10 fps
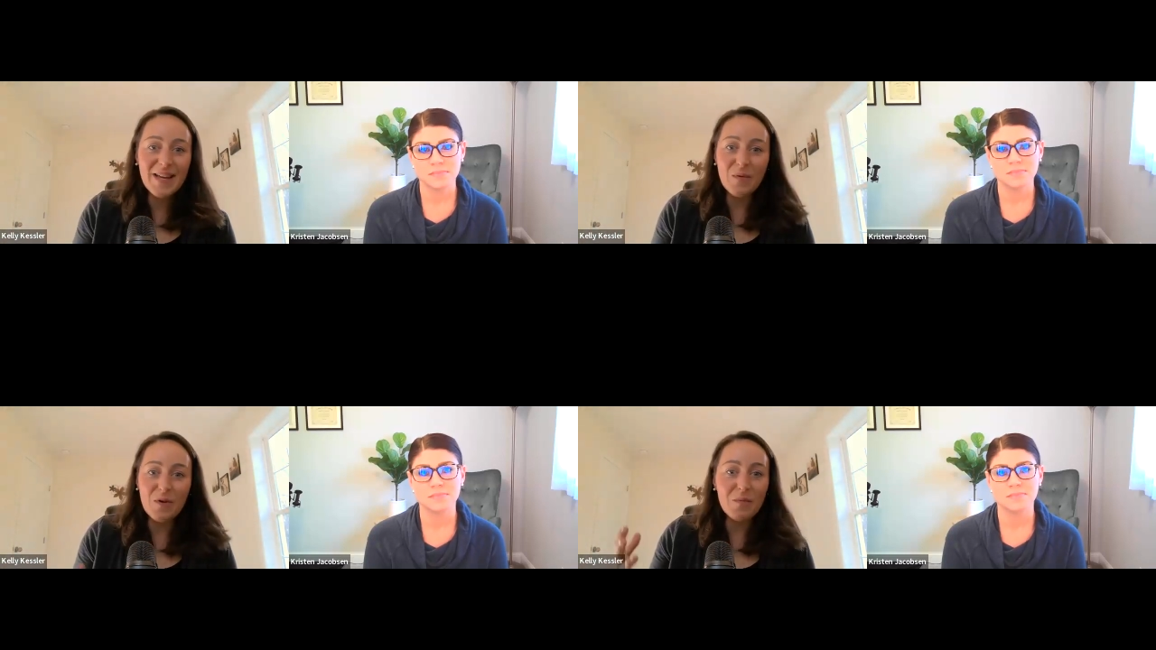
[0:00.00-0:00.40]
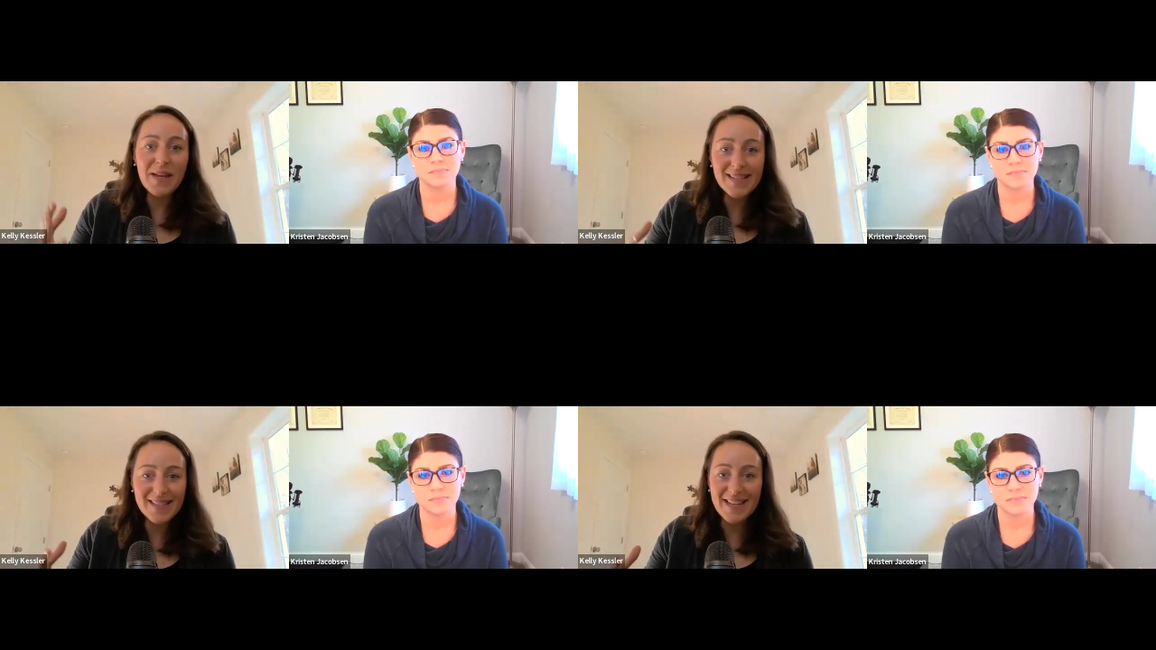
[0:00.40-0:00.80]
Speaker 1: we're
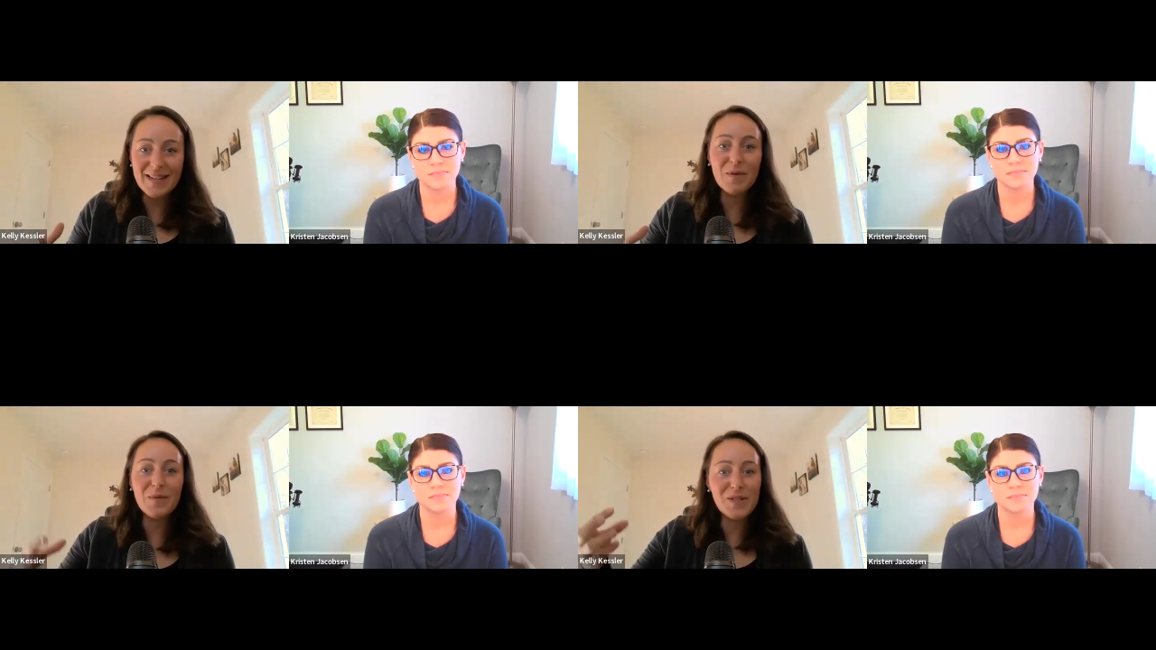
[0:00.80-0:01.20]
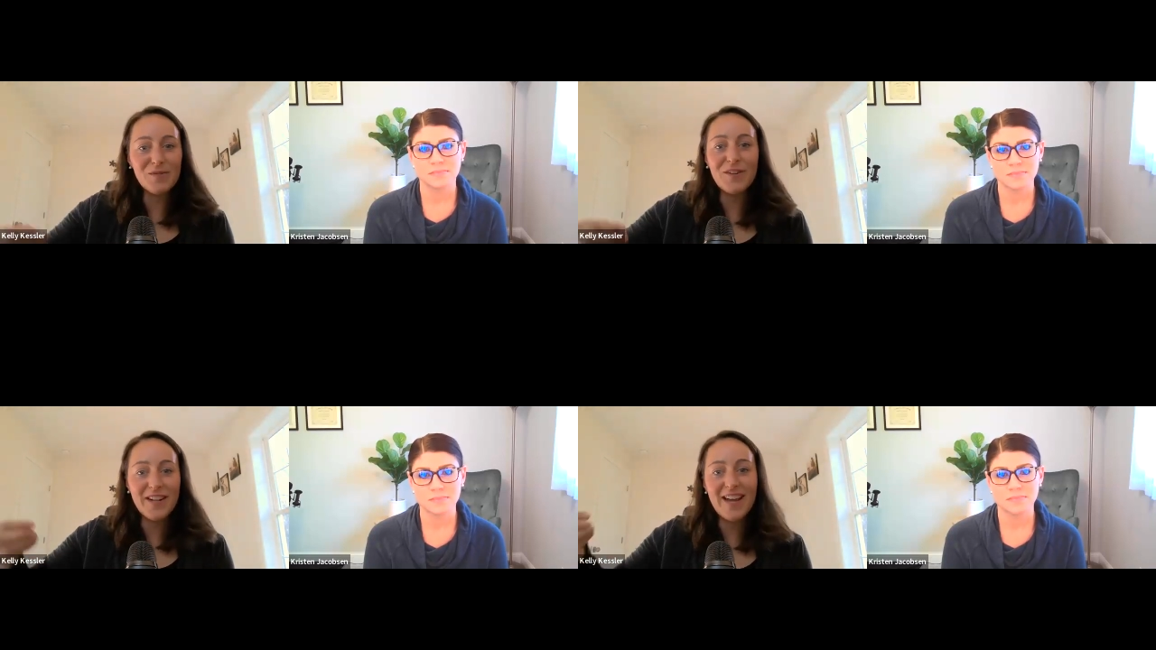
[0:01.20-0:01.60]
amazing, but we just
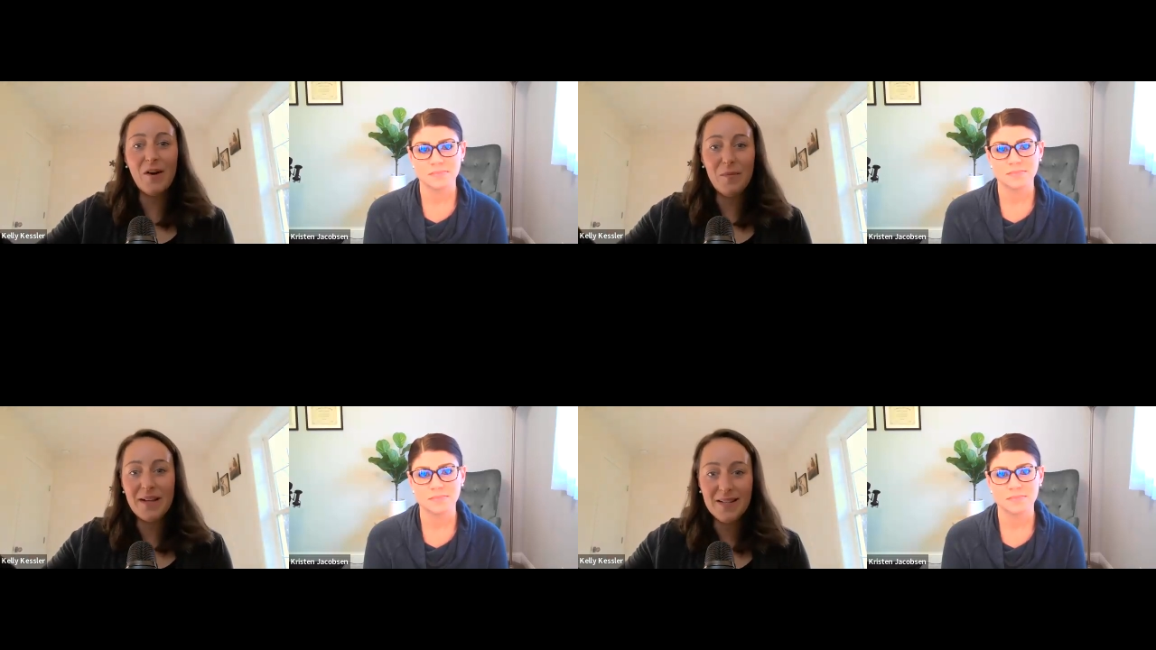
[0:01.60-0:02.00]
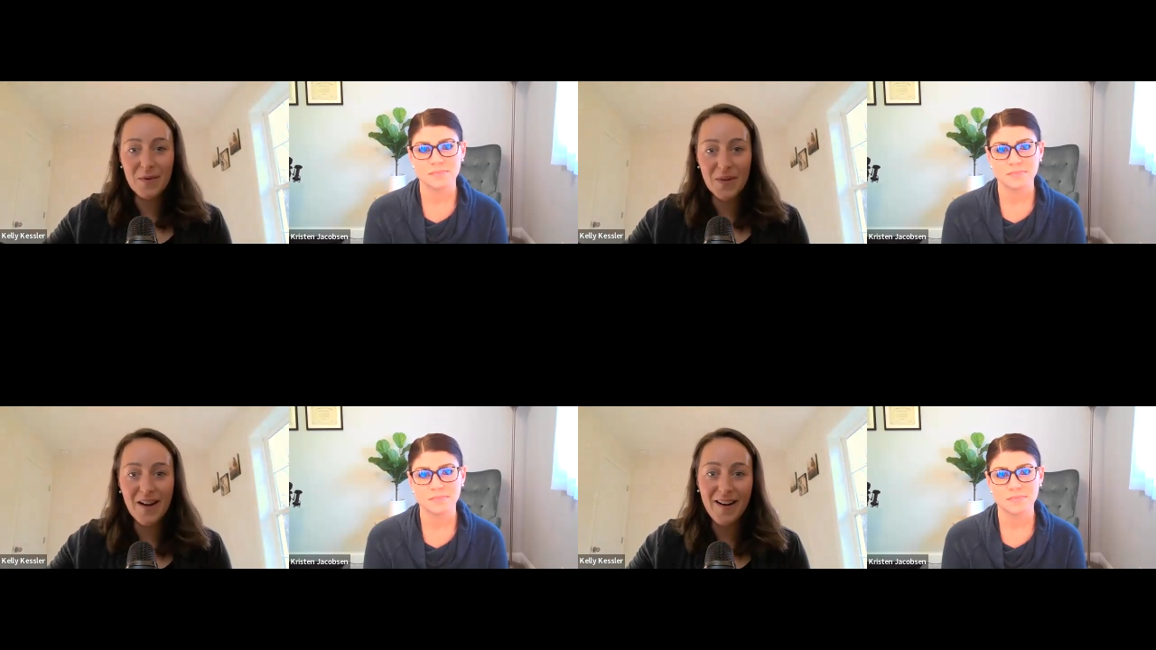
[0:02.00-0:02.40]
forget how amazing
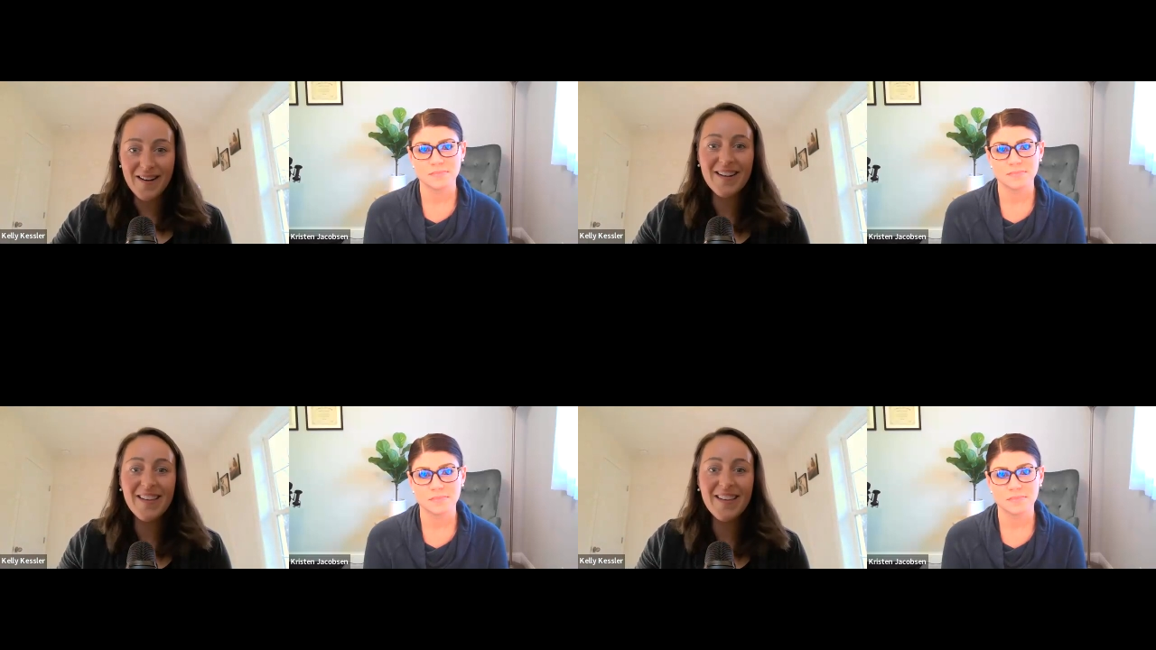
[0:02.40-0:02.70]
we are.